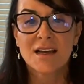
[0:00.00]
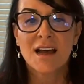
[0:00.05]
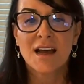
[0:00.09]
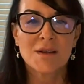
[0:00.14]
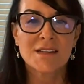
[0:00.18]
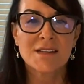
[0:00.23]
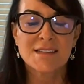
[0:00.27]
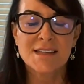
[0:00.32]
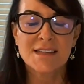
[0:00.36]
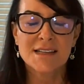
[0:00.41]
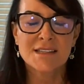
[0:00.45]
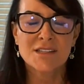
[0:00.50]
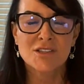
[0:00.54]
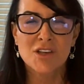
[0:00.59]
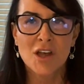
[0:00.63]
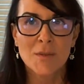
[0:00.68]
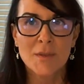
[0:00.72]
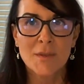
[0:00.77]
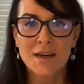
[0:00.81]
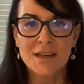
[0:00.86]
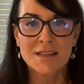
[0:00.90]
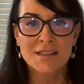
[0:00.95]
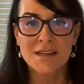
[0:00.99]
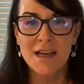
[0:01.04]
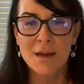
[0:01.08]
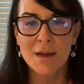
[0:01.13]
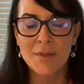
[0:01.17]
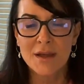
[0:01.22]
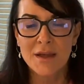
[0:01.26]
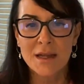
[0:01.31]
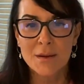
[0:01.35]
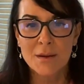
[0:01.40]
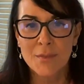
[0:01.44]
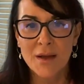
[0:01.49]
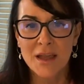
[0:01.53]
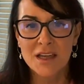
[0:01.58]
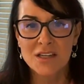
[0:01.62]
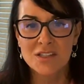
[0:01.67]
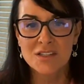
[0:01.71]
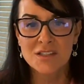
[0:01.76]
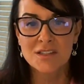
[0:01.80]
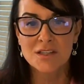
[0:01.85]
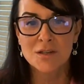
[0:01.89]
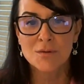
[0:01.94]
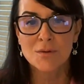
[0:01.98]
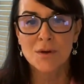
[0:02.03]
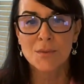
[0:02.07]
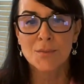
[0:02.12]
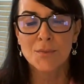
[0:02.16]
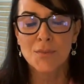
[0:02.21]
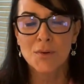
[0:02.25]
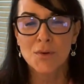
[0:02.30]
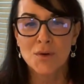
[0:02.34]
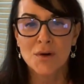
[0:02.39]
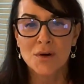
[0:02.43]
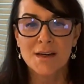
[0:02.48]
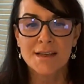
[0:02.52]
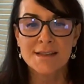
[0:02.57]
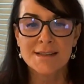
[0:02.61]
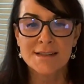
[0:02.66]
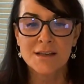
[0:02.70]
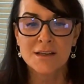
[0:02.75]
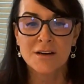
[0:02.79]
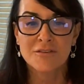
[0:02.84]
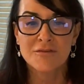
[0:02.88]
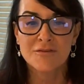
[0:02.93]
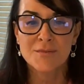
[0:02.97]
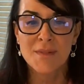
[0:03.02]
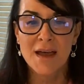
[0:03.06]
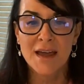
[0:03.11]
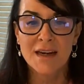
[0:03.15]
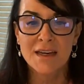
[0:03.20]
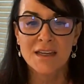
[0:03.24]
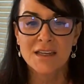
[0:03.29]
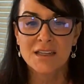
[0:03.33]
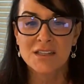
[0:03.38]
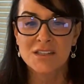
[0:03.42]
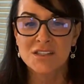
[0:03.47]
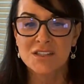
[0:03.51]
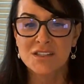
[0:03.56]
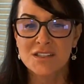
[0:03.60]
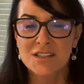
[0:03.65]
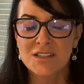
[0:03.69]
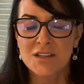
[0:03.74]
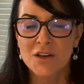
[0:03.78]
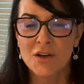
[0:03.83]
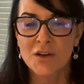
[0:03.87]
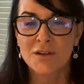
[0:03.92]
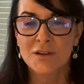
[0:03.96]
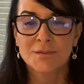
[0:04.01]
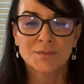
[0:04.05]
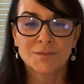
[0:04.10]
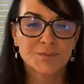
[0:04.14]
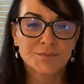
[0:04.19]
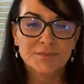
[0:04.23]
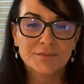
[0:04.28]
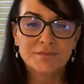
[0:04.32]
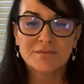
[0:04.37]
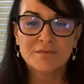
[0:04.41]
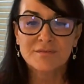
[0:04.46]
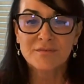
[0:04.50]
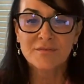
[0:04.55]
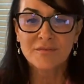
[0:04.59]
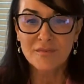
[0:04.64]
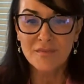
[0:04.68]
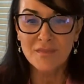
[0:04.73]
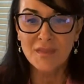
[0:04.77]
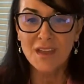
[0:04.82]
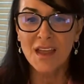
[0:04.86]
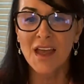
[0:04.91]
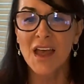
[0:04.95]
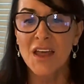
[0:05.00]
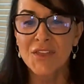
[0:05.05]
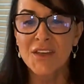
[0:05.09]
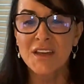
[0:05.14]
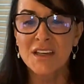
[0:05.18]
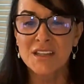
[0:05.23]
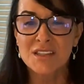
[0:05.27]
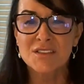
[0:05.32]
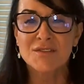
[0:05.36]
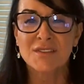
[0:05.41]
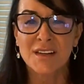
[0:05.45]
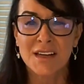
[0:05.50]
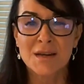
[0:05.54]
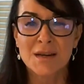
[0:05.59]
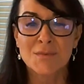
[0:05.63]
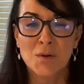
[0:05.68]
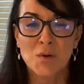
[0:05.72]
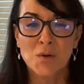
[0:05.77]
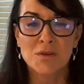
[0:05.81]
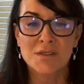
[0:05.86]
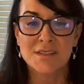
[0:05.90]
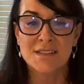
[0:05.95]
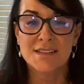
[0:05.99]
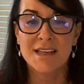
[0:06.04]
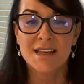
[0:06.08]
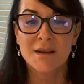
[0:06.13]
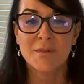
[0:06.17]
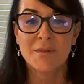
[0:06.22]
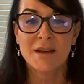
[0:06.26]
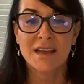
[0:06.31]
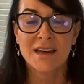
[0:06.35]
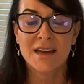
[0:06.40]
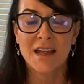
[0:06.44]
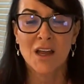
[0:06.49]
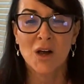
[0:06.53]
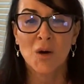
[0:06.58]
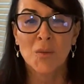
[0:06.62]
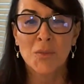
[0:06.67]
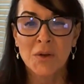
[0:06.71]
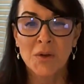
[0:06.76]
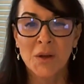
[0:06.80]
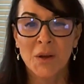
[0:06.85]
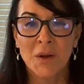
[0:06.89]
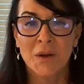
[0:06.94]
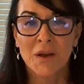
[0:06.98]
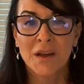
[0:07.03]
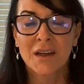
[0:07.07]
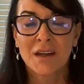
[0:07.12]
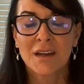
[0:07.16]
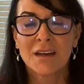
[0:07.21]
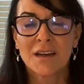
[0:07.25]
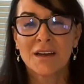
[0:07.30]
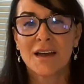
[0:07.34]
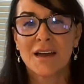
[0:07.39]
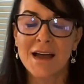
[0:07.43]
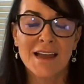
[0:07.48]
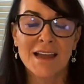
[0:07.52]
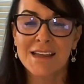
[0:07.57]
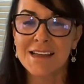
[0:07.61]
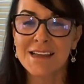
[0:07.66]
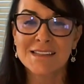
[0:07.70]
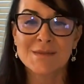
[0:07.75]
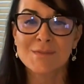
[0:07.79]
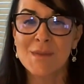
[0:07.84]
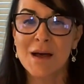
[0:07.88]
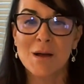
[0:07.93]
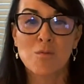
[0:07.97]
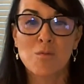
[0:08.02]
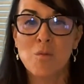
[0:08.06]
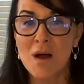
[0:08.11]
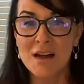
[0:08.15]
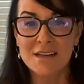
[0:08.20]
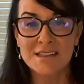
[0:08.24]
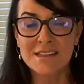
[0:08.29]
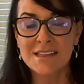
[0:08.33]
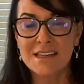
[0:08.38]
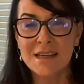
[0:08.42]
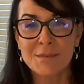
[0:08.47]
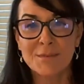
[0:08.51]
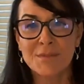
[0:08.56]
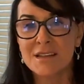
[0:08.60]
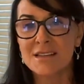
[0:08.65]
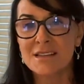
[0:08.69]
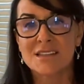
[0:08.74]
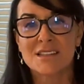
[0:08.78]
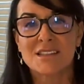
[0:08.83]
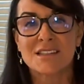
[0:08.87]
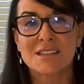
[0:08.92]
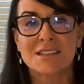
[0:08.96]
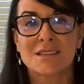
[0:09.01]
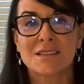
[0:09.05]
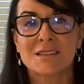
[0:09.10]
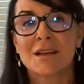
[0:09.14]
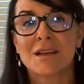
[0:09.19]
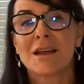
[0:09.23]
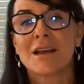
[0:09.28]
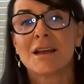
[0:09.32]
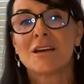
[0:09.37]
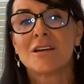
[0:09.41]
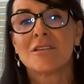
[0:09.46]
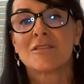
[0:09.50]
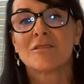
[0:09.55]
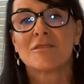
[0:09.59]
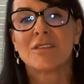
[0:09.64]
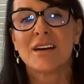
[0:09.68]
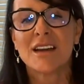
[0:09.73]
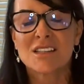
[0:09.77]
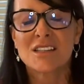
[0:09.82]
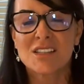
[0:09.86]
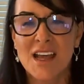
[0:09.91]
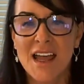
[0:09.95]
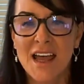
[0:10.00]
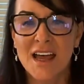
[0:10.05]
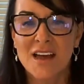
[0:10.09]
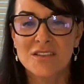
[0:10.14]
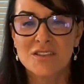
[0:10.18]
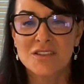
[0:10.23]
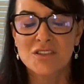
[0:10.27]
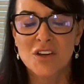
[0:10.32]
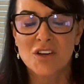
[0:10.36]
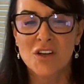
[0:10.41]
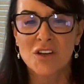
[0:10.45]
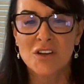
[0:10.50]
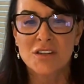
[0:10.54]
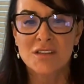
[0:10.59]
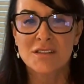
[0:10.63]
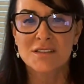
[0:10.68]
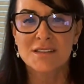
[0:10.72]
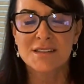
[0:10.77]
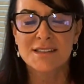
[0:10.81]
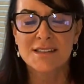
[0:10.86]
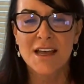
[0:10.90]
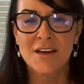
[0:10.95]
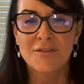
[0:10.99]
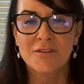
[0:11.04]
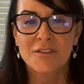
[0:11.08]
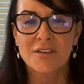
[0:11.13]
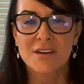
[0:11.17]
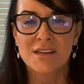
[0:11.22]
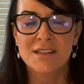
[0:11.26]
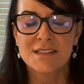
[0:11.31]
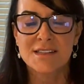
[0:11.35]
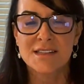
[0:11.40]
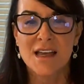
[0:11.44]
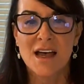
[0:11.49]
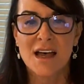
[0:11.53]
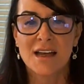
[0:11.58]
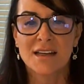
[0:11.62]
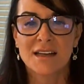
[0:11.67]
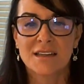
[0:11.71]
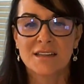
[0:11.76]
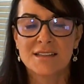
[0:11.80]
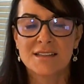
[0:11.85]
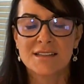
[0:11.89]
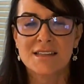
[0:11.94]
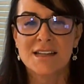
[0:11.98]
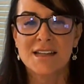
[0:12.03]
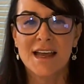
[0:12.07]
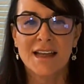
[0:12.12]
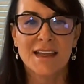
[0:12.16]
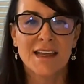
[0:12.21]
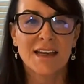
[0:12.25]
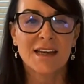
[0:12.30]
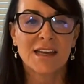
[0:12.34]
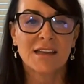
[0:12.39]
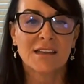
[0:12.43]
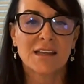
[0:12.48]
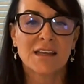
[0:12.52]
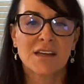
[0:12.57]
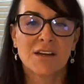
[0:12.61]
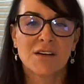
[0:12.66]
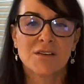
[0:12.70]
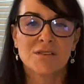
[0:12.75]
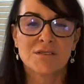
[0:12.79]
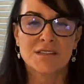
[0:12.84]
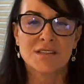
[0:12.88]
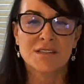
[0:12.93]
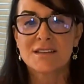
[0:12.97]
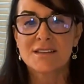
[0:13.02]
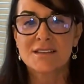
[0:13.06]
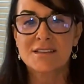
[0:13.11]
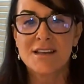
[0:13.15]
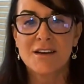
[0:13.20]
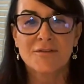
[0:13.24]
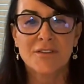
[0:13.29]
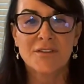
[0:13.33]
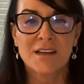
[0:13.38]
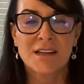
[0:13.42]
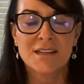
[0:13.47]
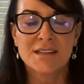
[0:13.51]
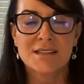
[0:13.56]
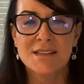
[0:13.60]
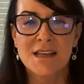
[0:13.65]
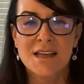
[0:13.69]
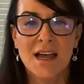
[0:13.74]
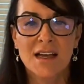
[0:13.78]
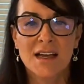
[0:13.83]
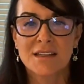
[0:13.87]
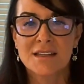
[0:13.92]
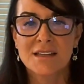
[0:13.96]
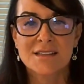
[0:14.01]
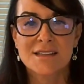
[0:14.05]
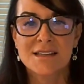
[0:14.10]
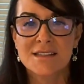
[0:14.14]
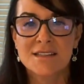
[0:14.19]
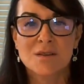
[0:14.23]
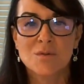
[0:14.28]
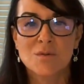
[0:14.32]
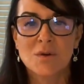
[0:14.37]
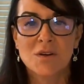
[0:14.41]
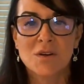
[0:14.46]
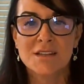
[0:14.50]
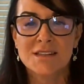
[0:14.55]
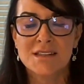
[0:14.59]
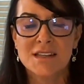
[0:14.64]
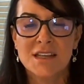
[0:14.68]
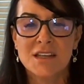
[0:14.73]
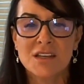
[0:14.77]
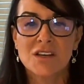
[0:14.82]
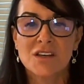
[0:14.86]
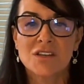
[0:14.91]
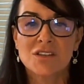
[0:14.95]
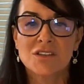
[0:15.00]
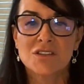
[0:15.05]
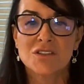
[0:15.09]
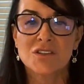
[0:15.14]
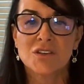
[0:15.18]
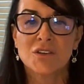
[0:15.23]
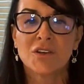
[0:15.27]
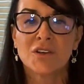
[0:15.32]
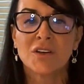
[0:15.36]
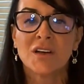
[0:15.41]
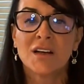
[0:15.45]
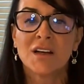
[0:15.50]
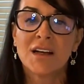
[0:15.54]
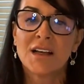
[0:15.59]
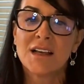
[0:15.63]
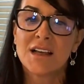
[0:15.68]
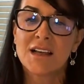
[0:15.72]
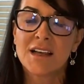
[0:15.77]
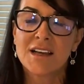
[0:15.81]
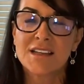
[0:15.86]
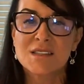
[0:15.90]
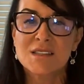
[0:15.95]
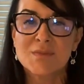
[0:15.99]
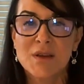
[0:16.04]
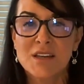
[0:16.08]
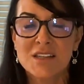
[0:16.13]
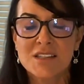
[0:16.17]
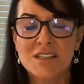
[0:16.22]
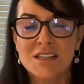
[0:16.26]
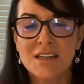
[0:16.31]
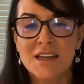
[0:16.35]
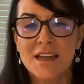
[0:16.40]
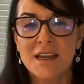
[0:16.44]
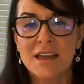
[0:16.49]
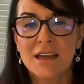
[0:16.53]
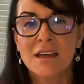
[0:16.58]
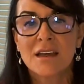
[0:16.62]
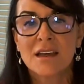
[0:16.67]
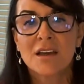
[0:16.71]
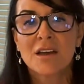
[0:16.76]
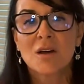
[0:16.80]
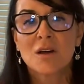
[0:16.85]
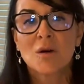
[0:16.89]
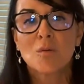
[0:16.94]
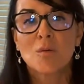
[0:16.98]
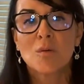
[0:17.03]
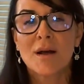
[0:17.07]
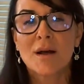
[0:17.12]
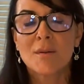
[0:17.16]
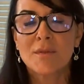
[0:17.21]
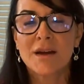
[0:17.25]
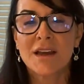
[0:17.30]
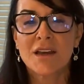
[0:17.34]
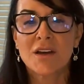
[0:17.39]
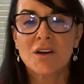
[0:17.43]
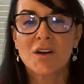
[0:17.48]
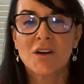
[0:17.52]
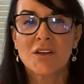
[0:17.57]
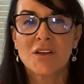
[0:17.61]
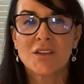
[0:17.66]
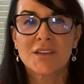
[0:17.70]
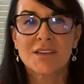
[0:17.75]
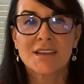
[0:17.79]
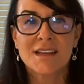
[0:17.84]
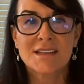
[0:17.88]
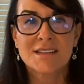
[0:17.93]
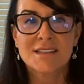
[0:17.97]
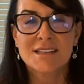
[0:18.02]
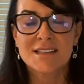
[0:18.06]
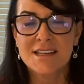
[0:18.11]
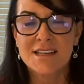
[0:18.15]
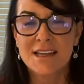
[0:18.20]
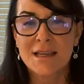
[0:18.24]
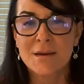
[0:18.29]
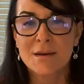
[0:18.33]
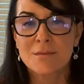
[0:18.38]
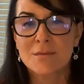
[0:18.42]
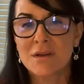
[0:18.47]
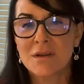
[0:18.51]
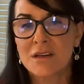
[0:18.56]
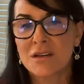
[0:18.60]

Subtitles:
We see so many diabetic patients who are poorly self-managed, so I think it's really important to say we can help you. I guess my one tip is just reach out. Don't suffer in silence. Like anything else, suffering in silence is the worst thing you can do, especially when we know that there's a team